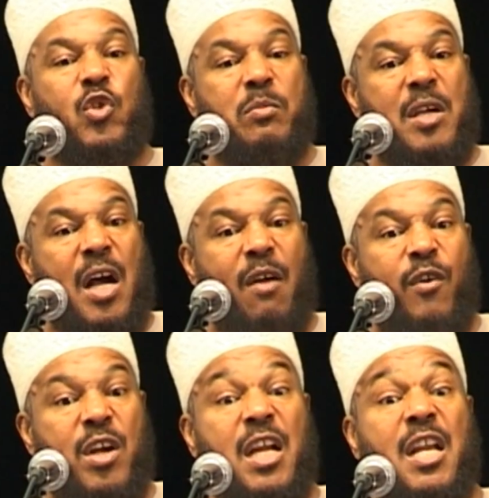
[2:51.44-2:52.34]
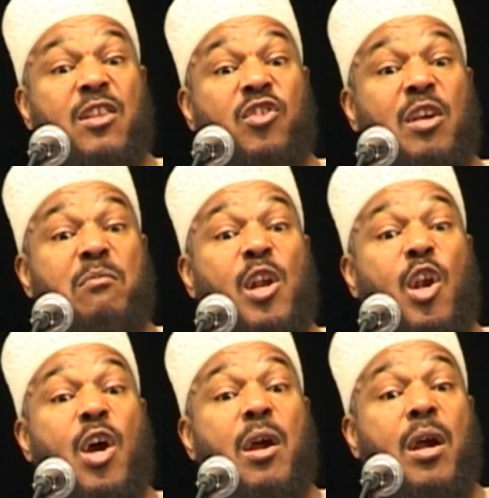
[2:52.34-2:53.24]
to be covered in a
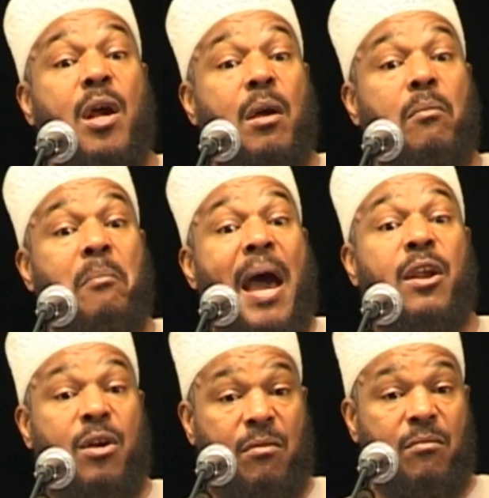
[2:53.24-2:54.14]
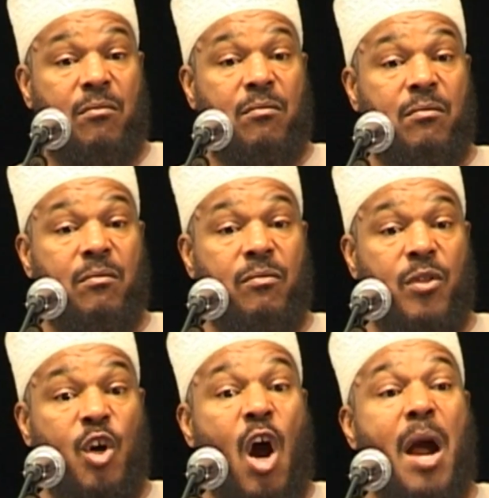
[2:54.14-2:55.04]
similar manner.
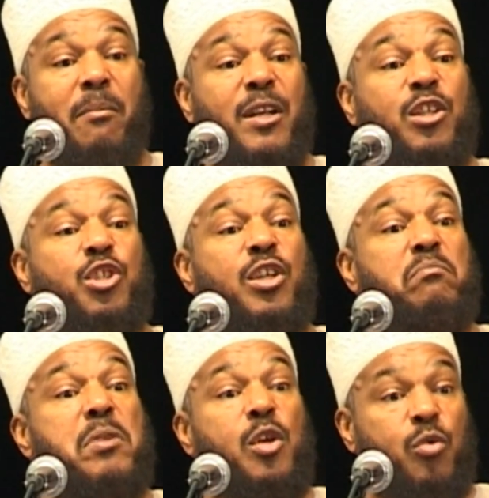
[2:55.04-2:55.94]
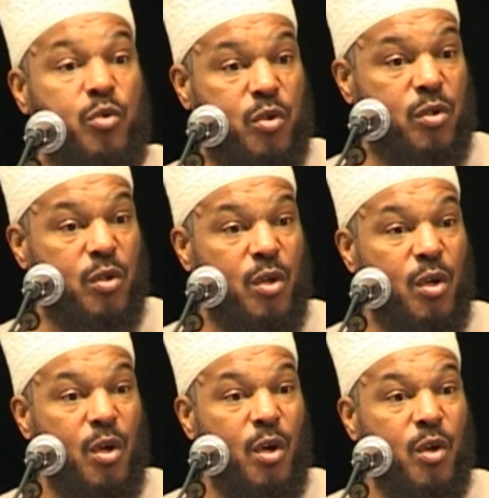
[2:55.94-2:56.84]
The garment should be loose.
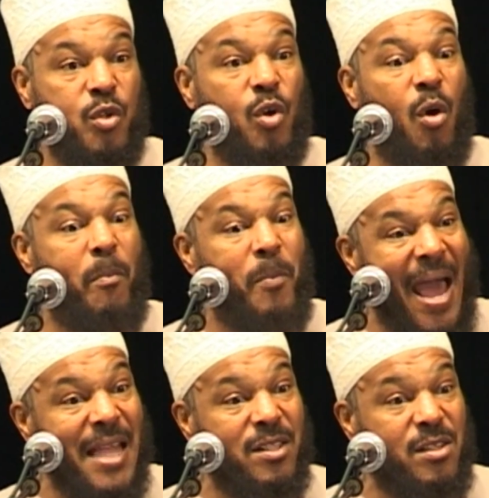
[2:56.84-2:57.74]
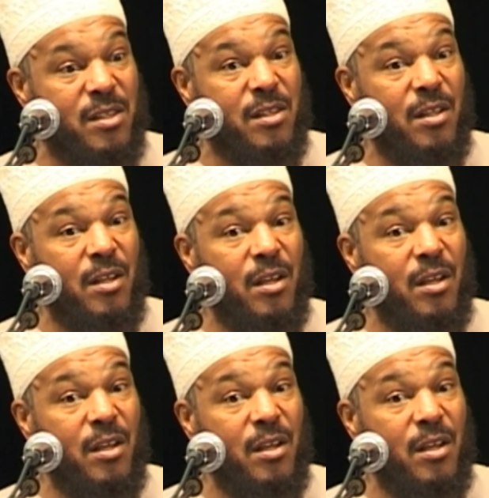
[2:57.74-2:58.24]
So pants